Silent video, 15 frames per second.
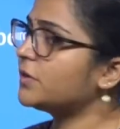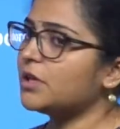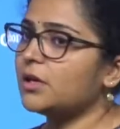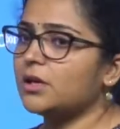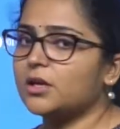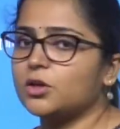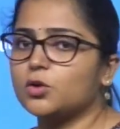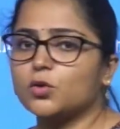the,
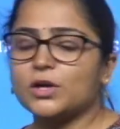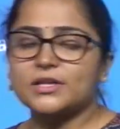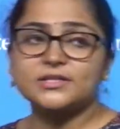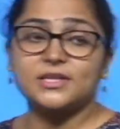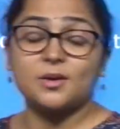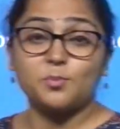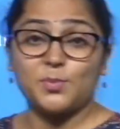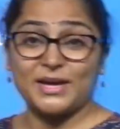you can
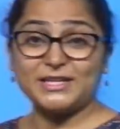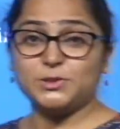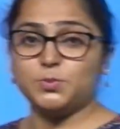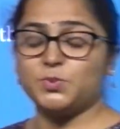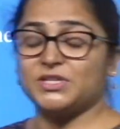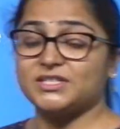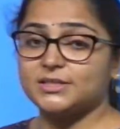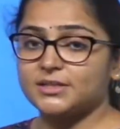say,
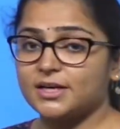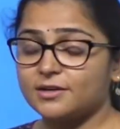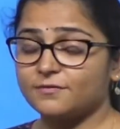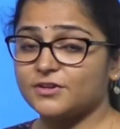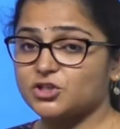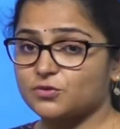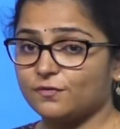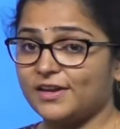best
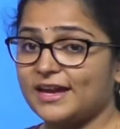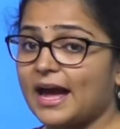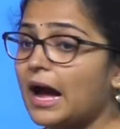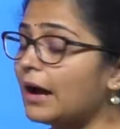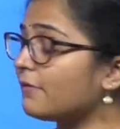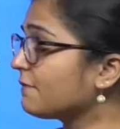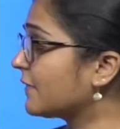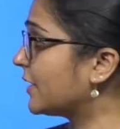precedent which we
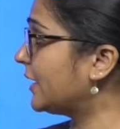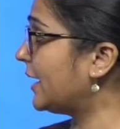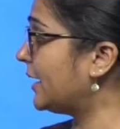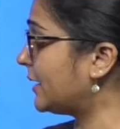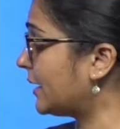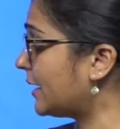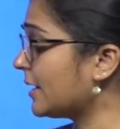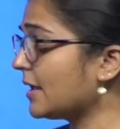have
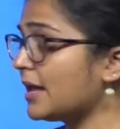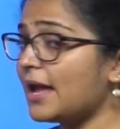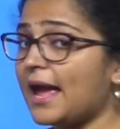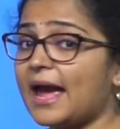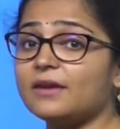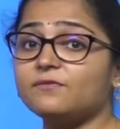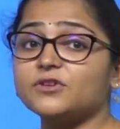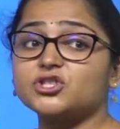created
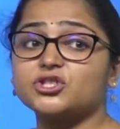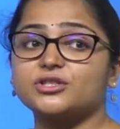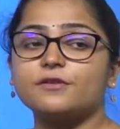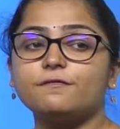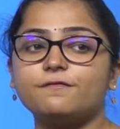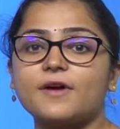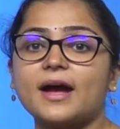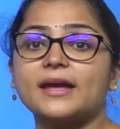and which
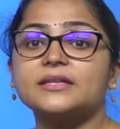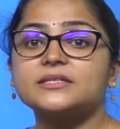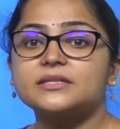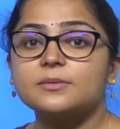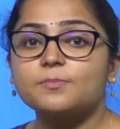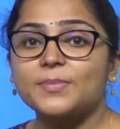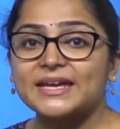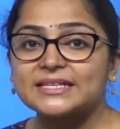defines
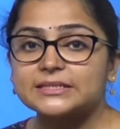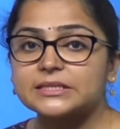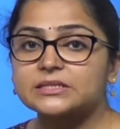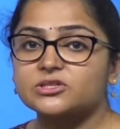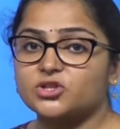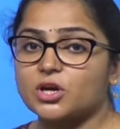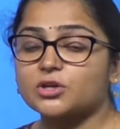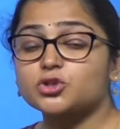the basic
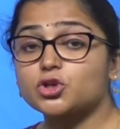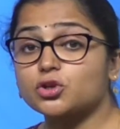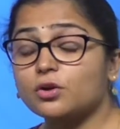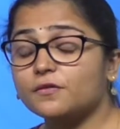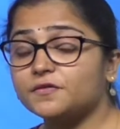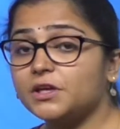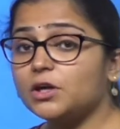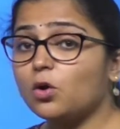structure
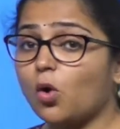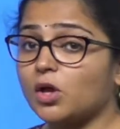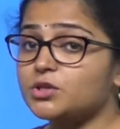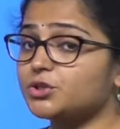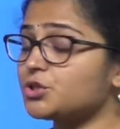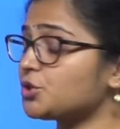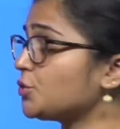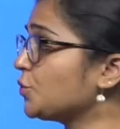of the
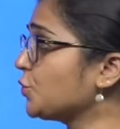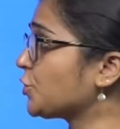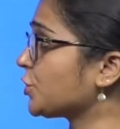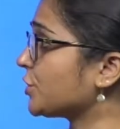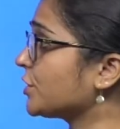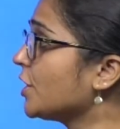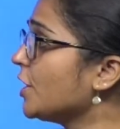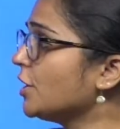
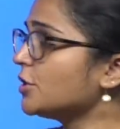constitution.